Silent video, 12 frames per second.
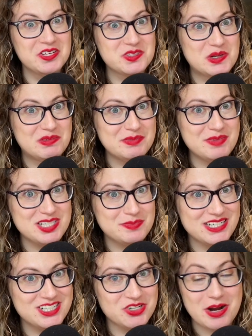this woman
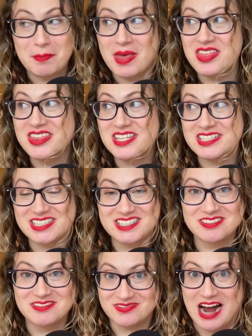must be a trip. This
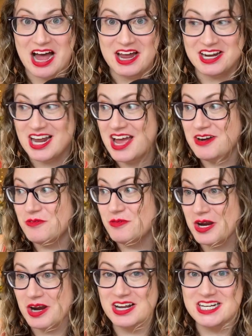is a ride,
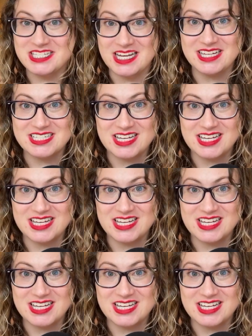and we're gonna take it